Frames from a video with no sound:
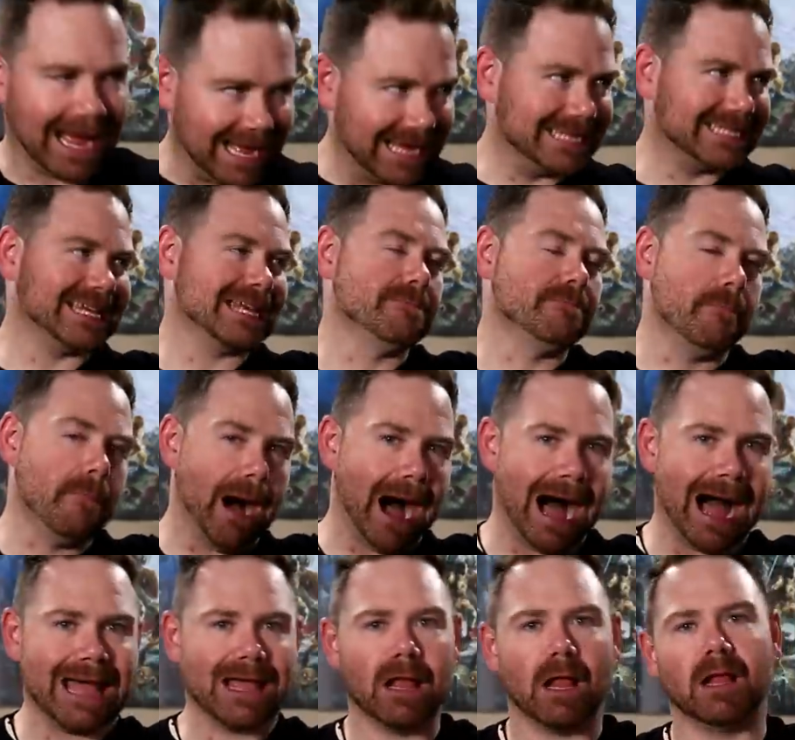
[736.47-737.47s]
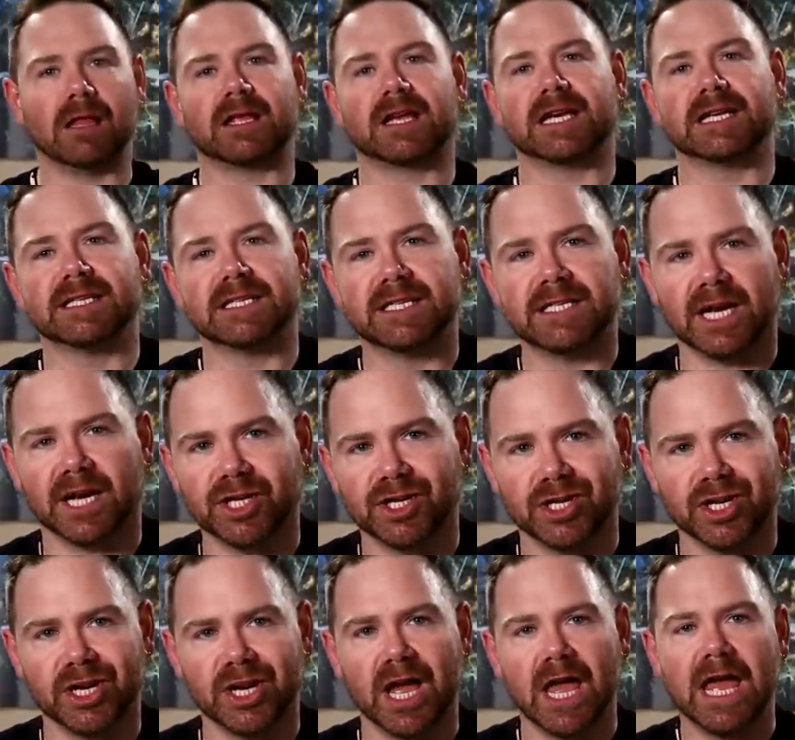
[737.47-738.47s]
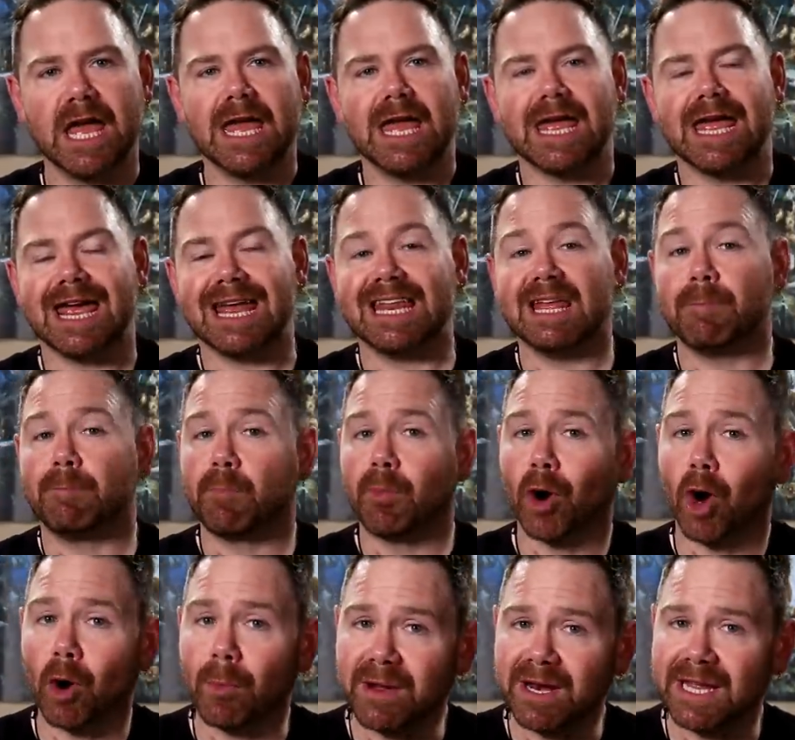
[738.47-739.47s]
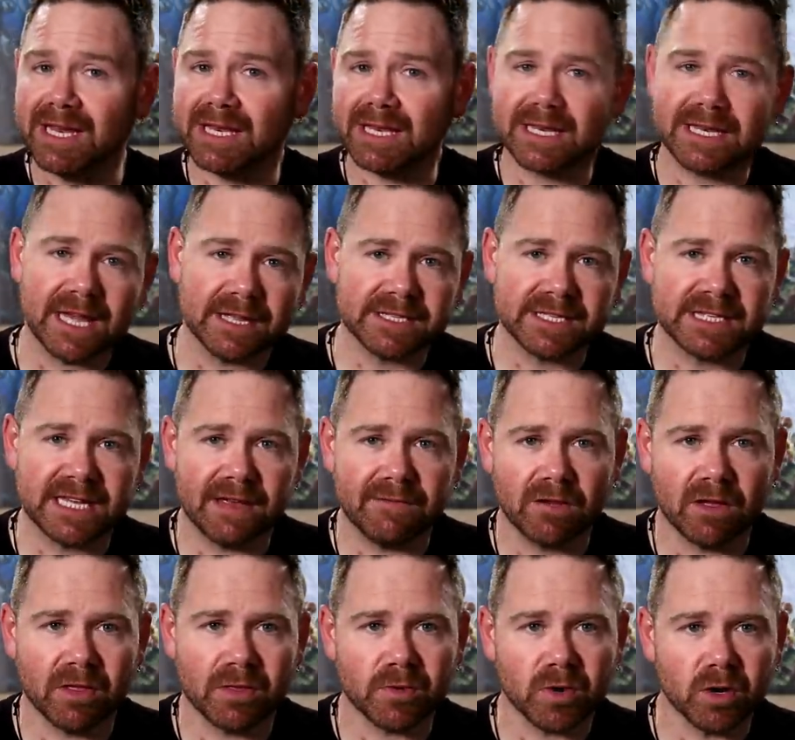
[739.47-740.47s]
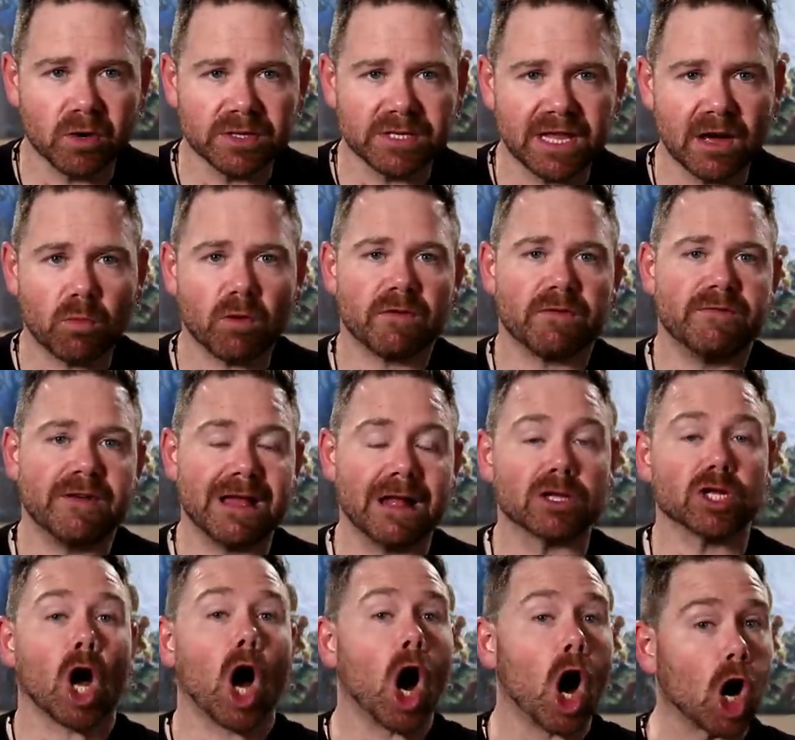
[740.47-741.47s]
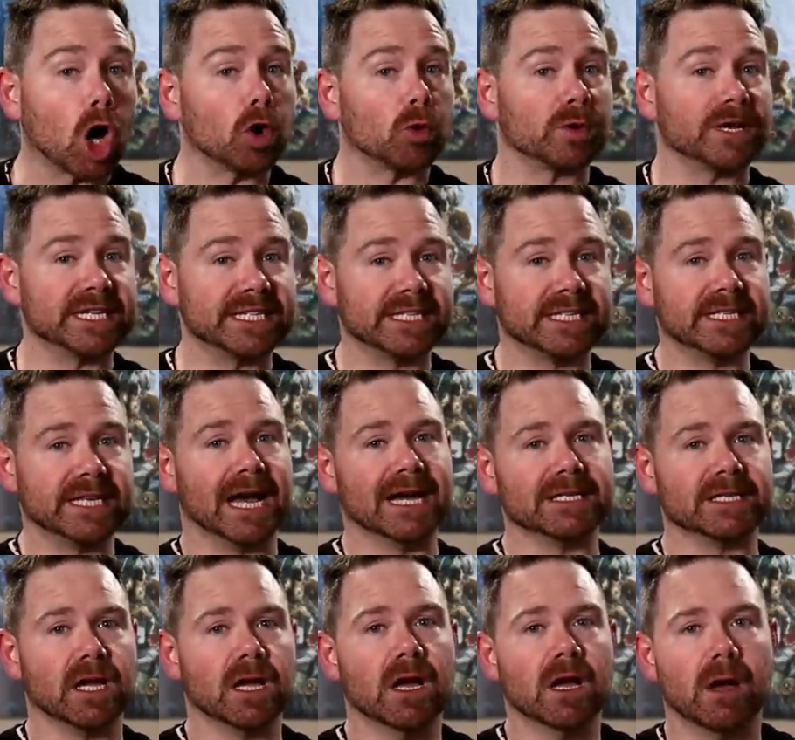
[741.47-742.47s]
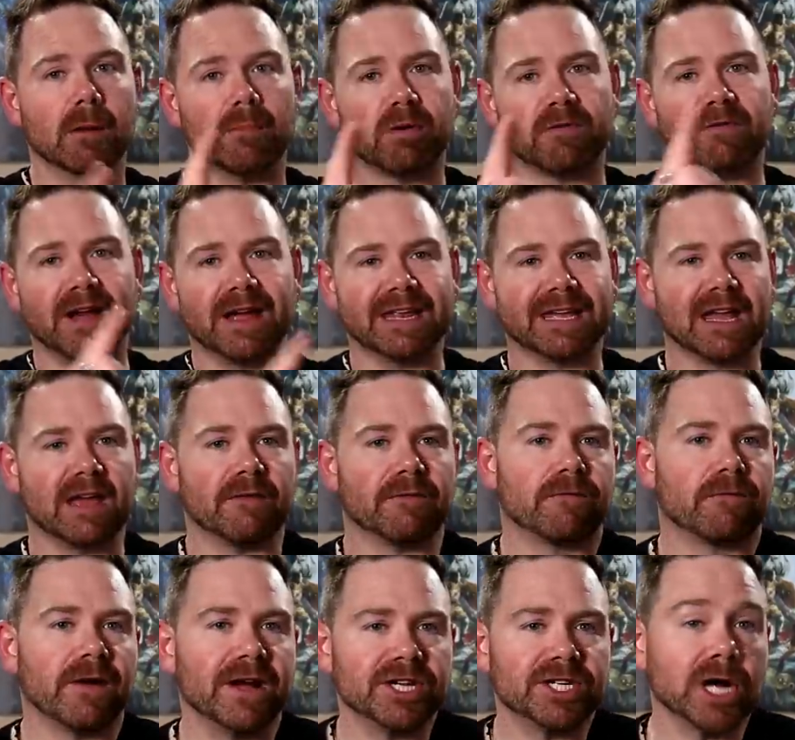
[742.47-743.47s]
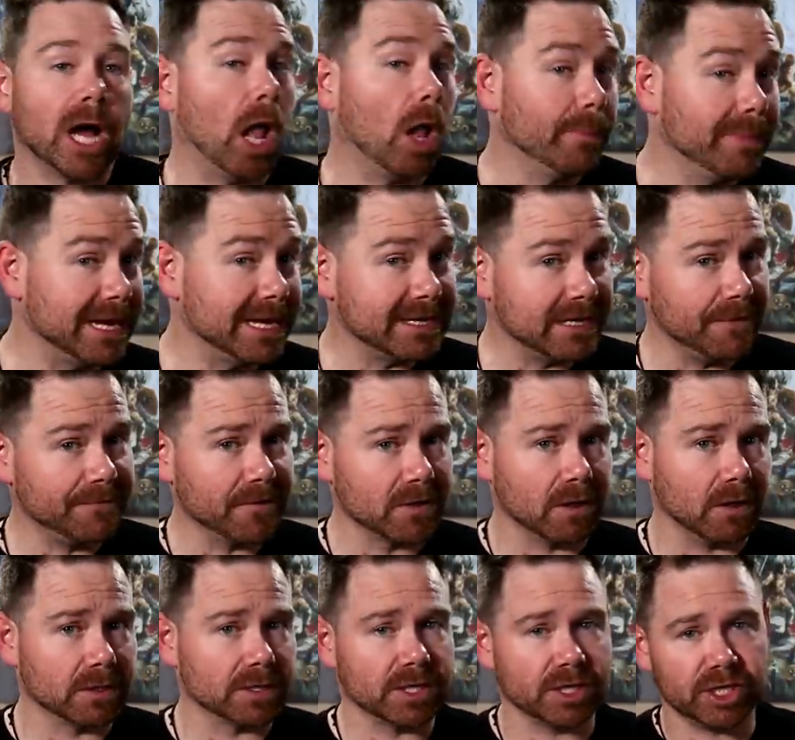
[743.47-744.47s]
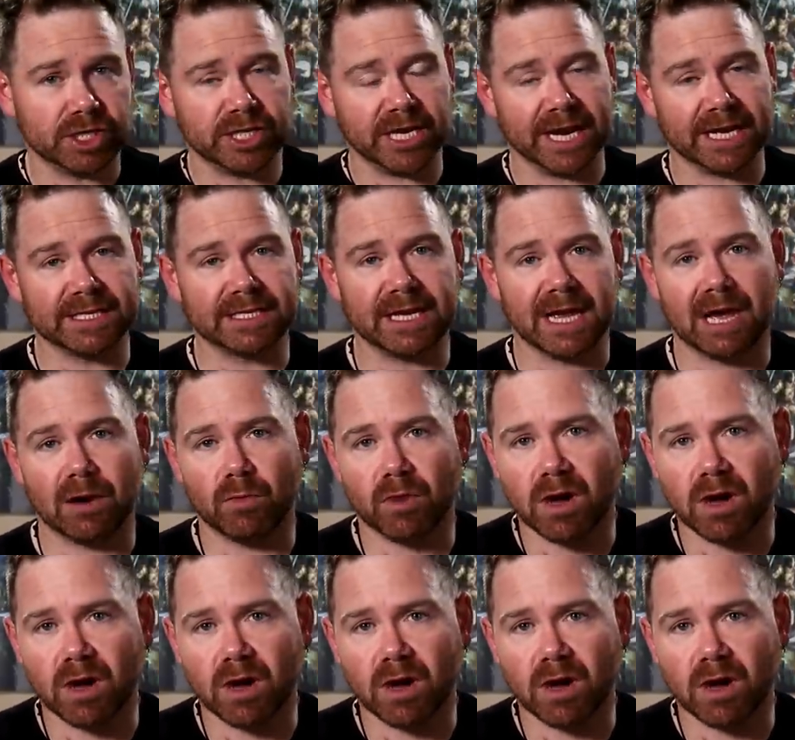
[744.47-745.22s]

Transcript: as a mild concession, any permanent death saving throws that were failed are reset, providing a fresh, albeit difficult, chance at